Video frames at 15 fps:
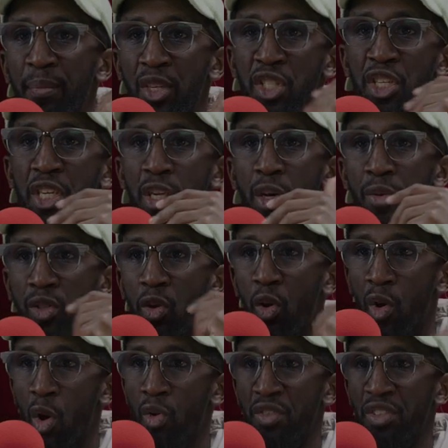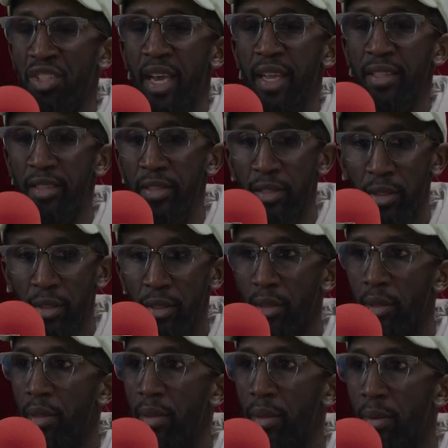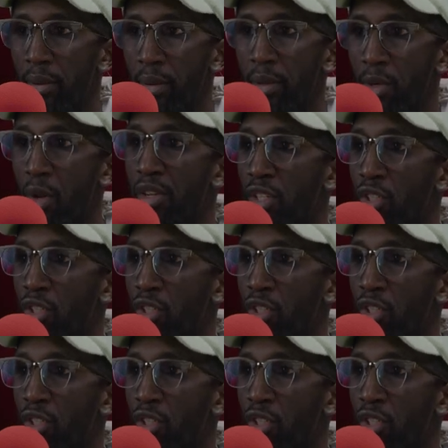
Machino. It's got loads of signs. You hear him? No, this